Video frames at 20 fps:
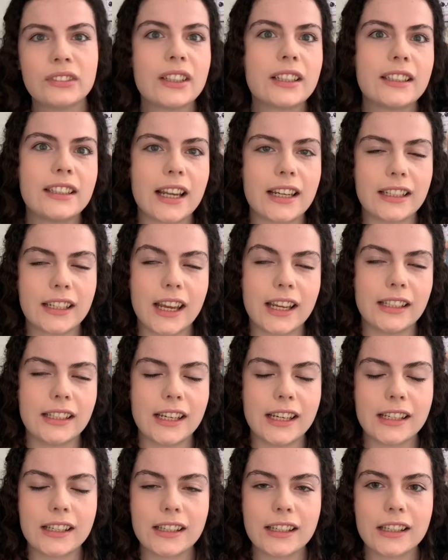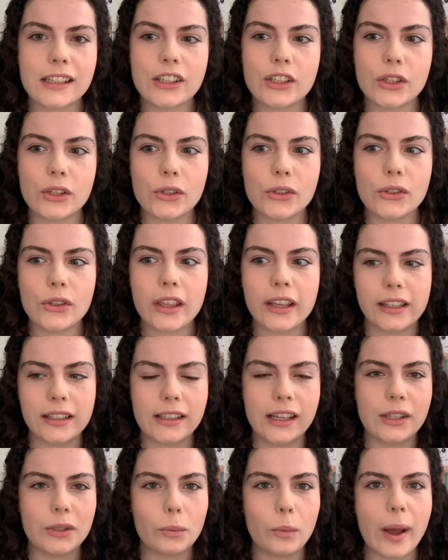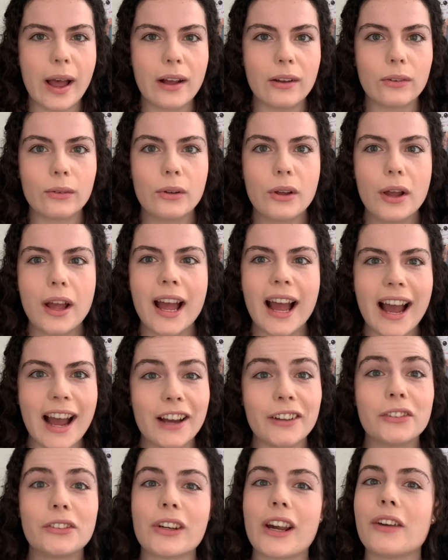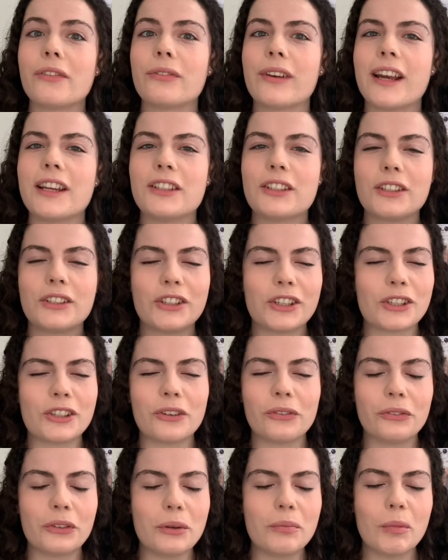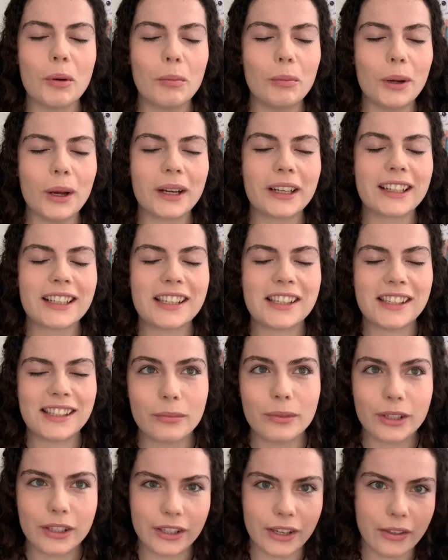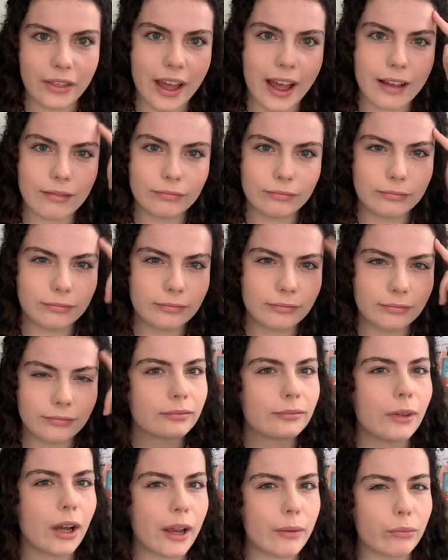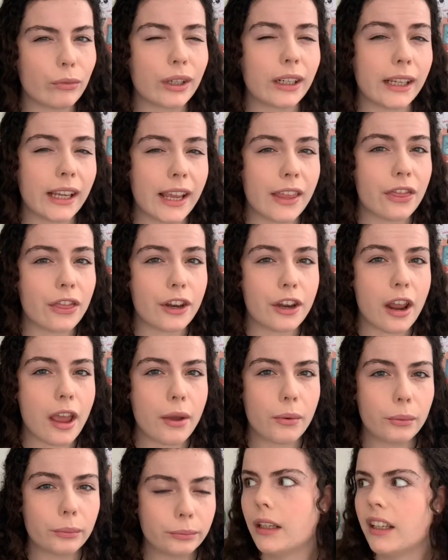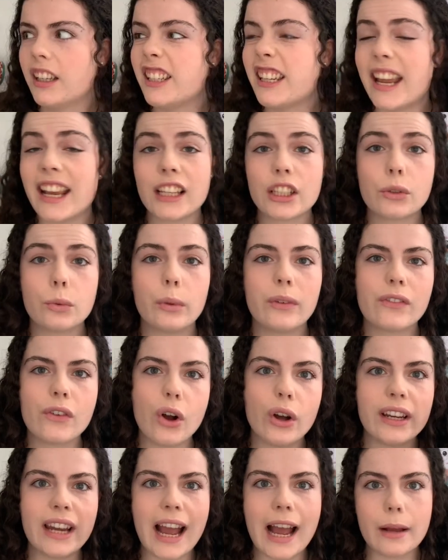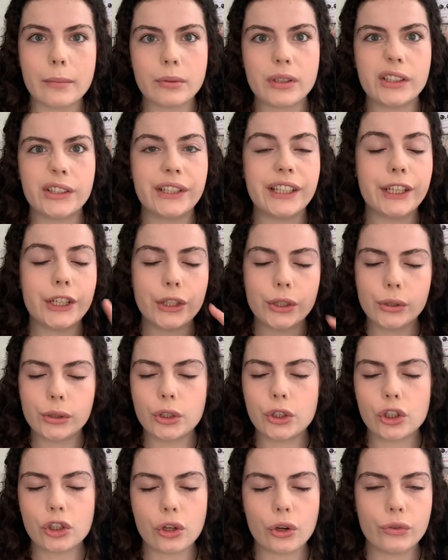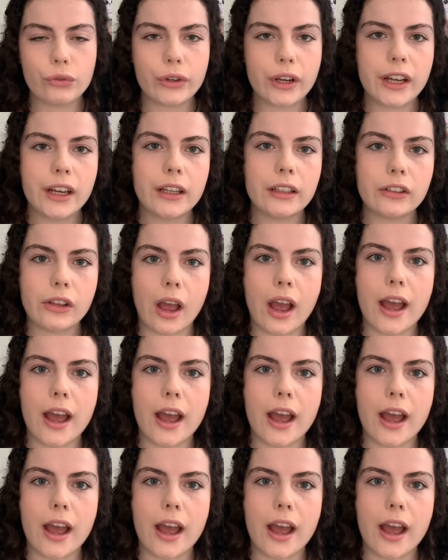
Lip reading: dedicated to this as well after I've read just a few more books, so that I'm really in the know. Next, we've got an absolutely huge genre,